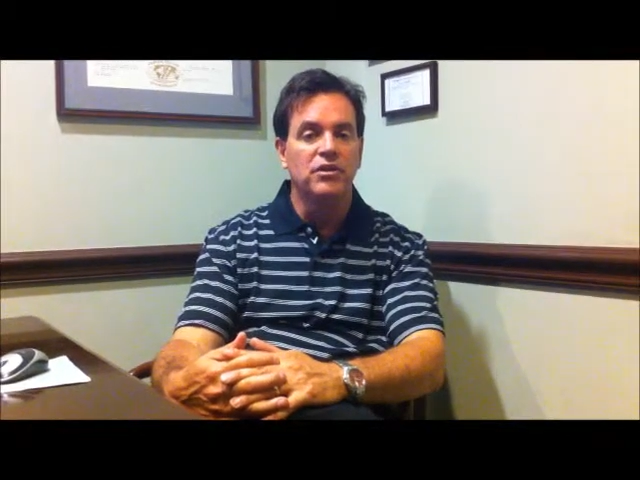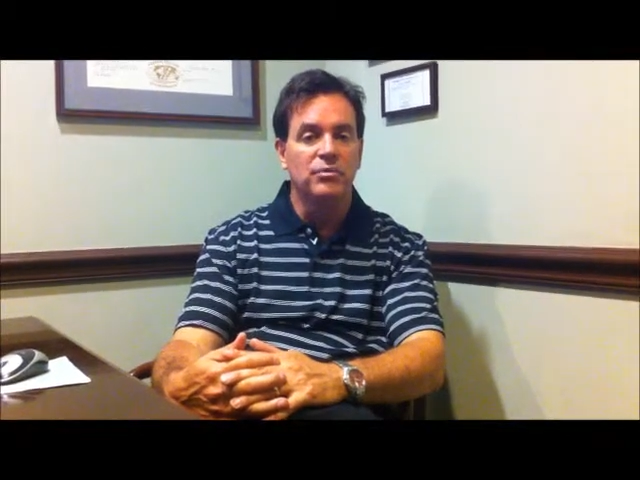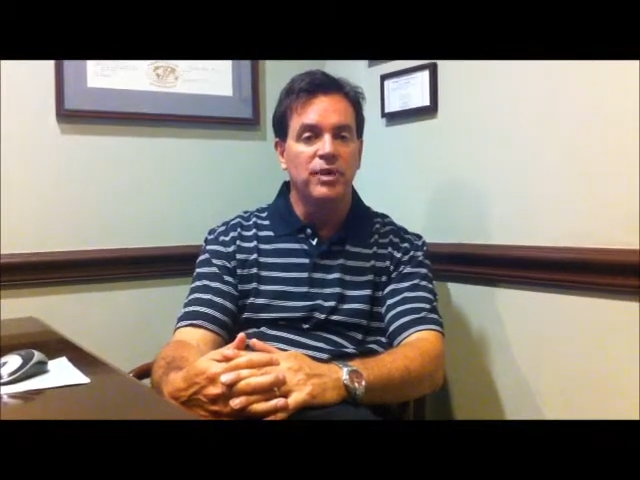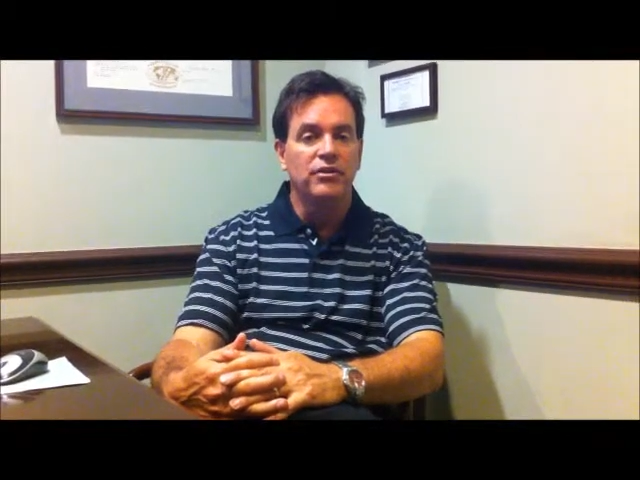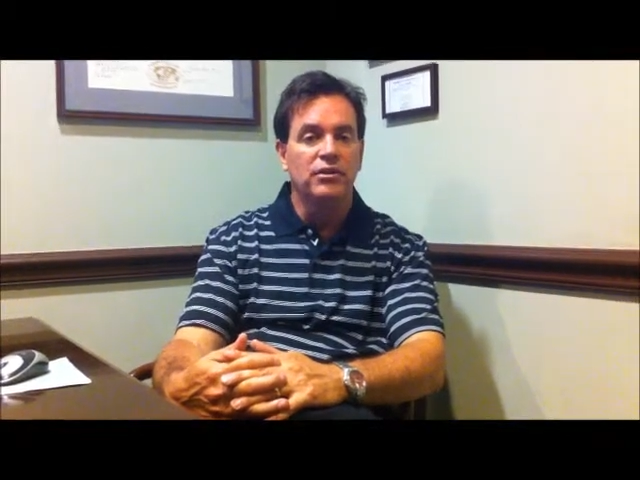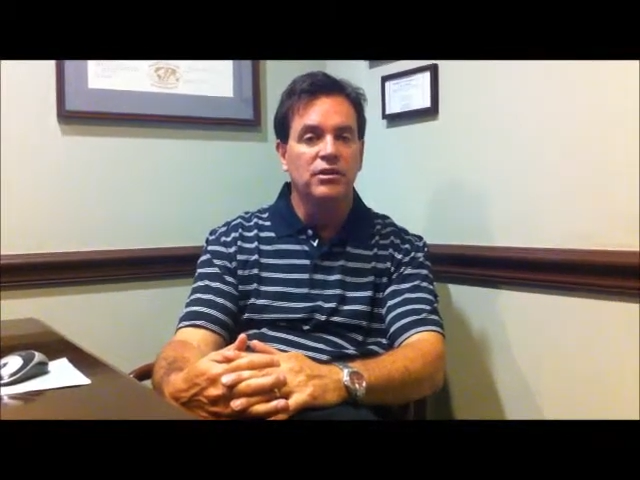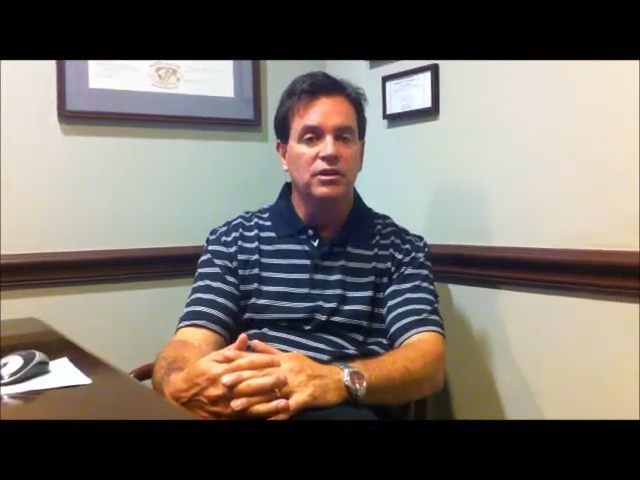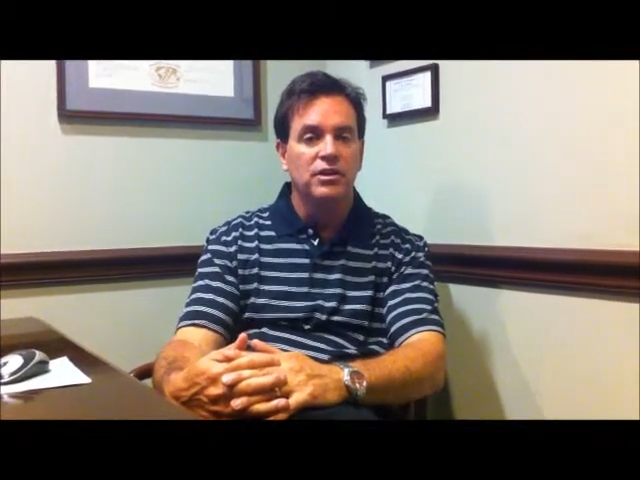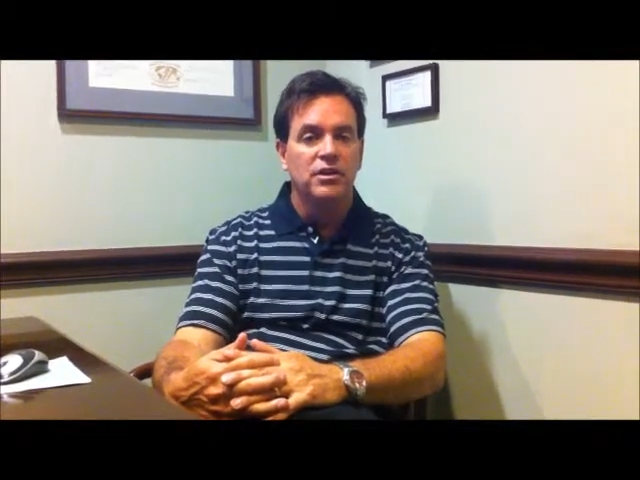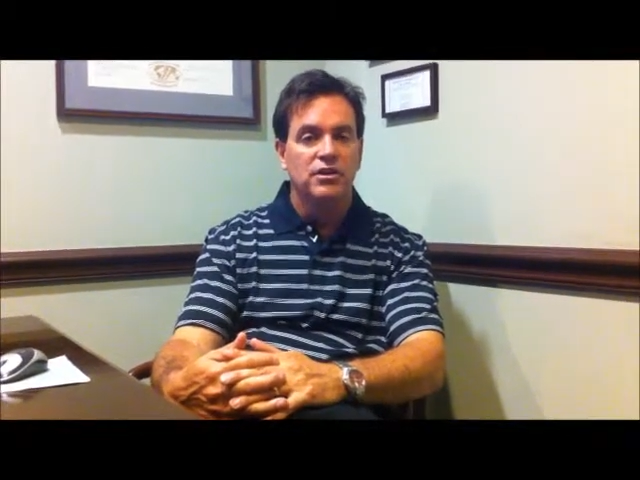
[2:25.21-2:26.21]
You know,
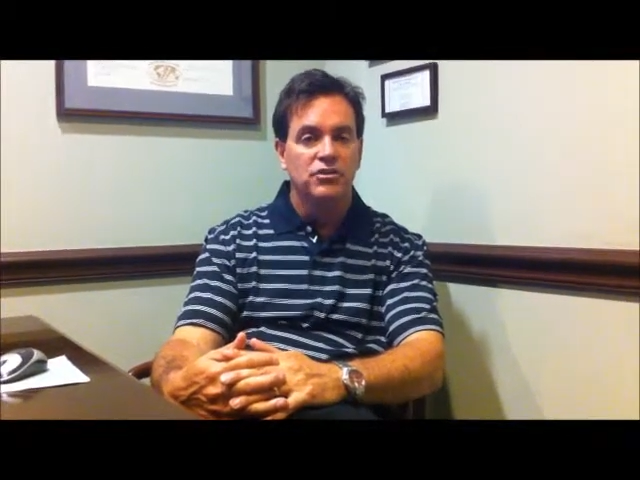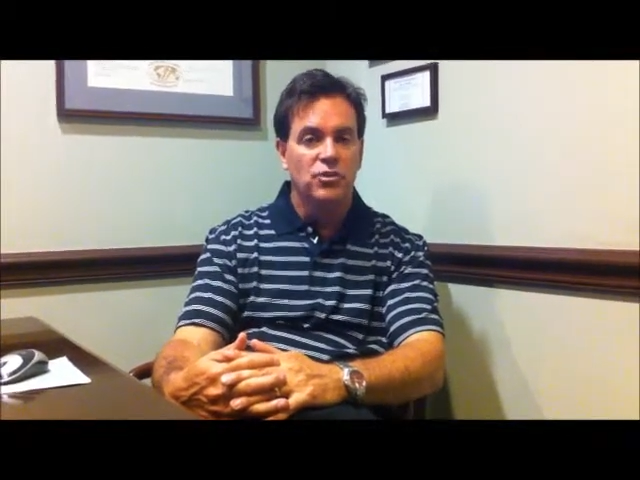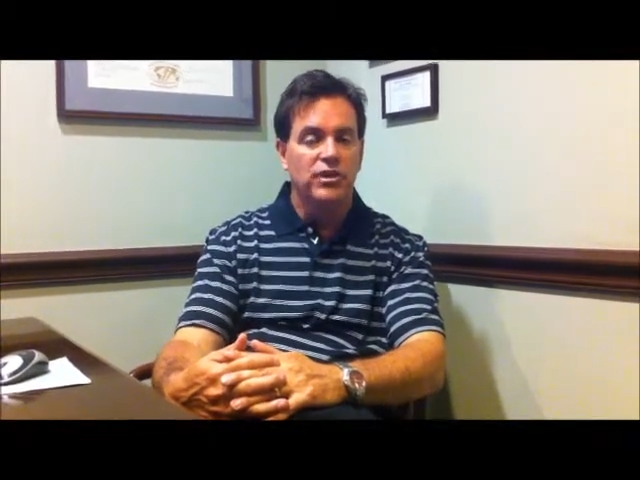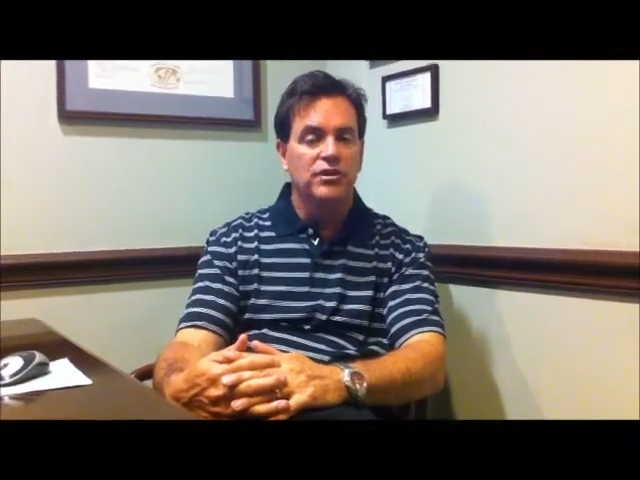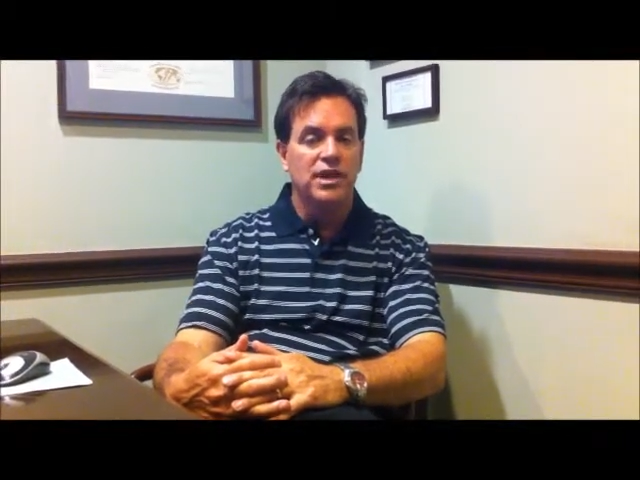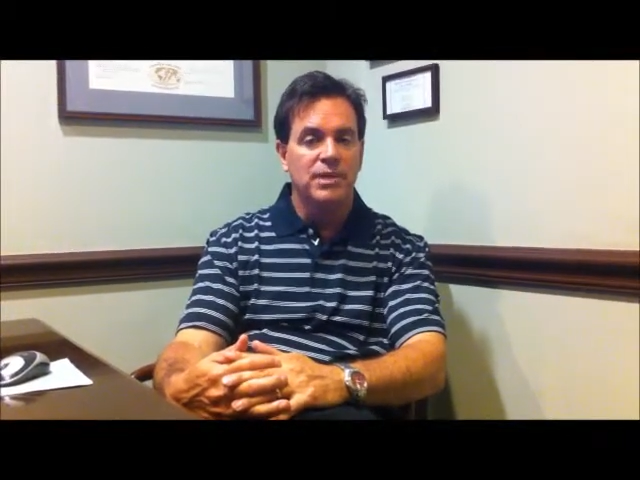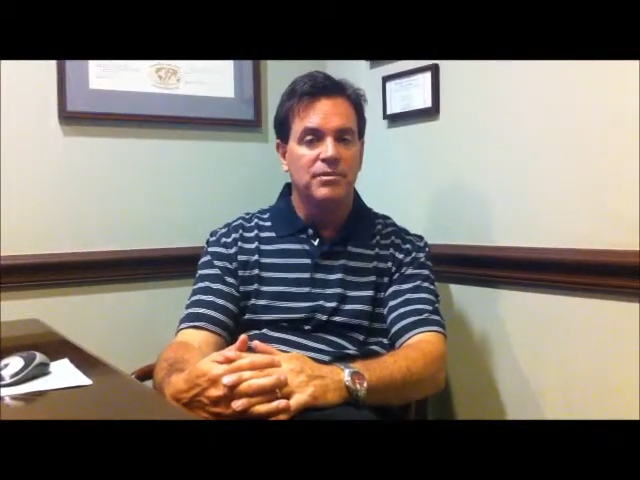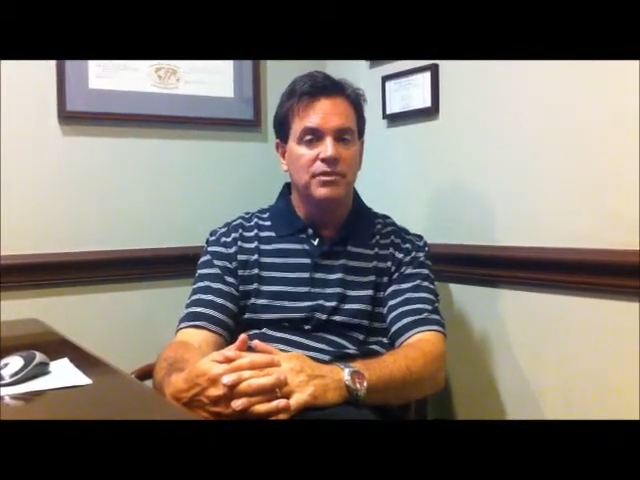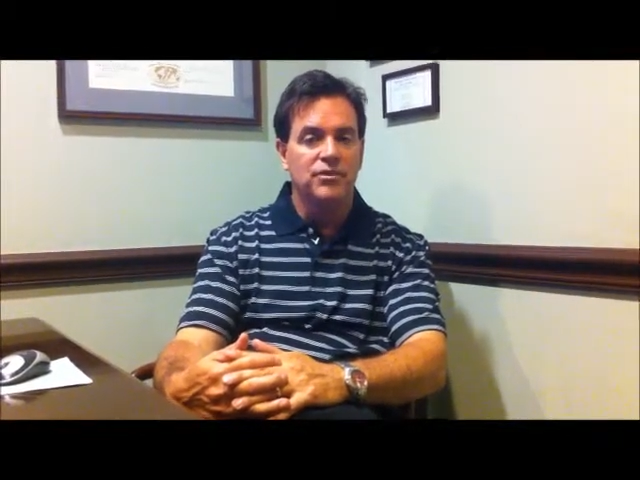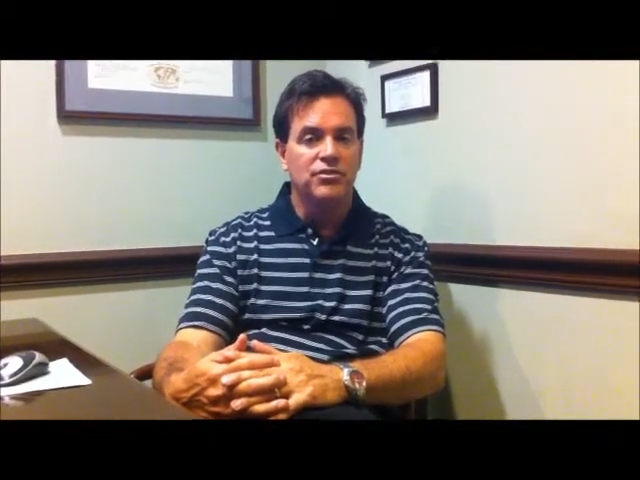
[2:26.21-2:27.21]
basically joint
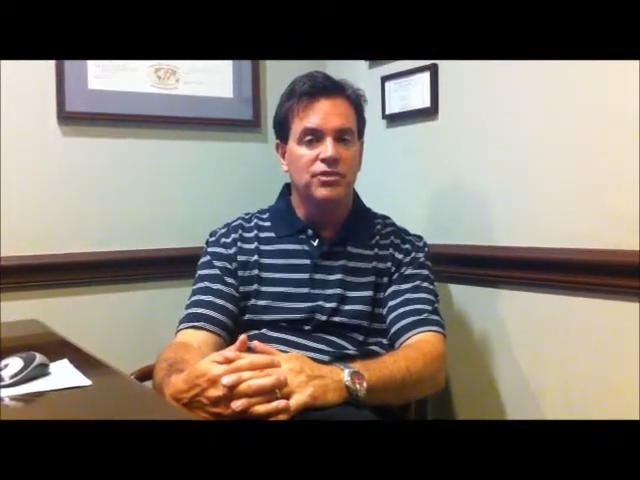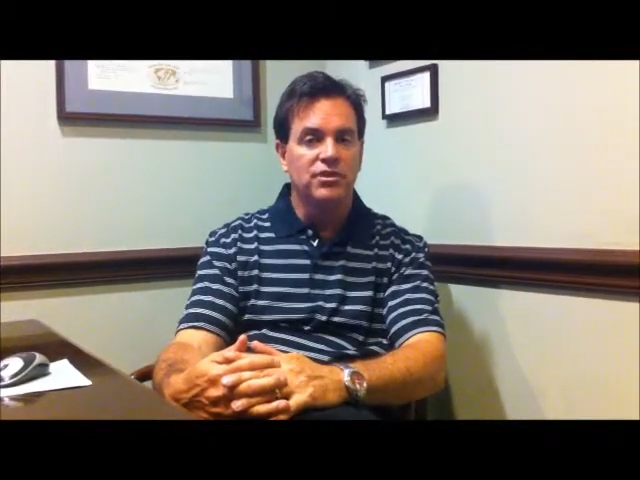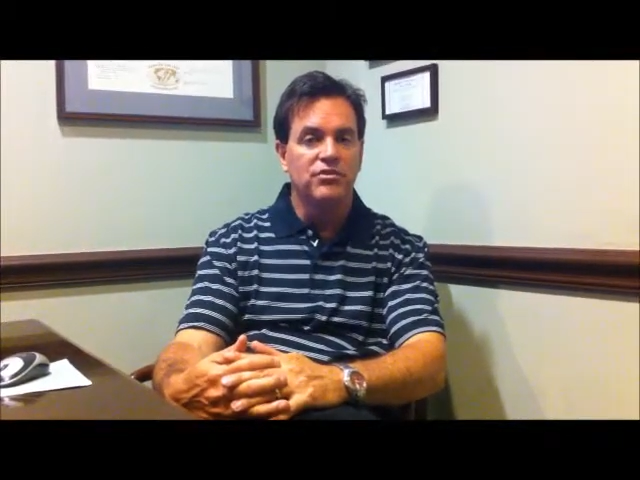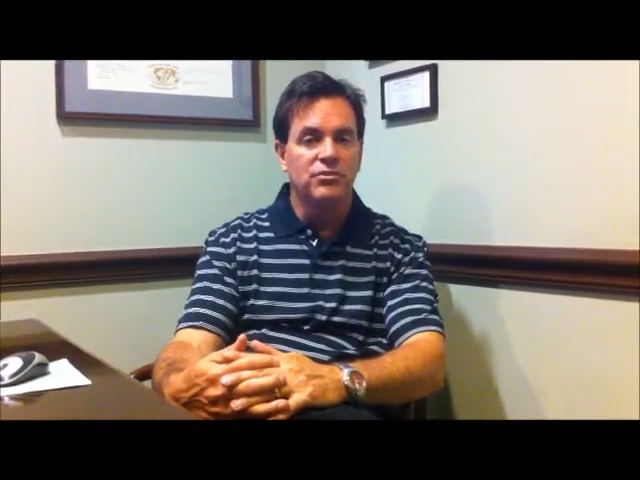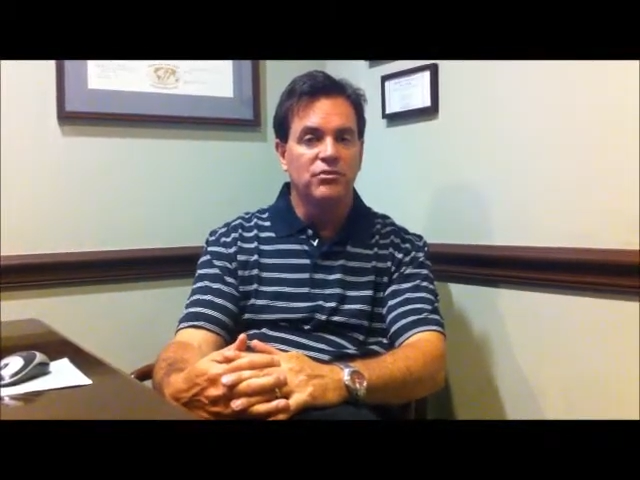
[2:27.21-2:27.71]
type of injuries,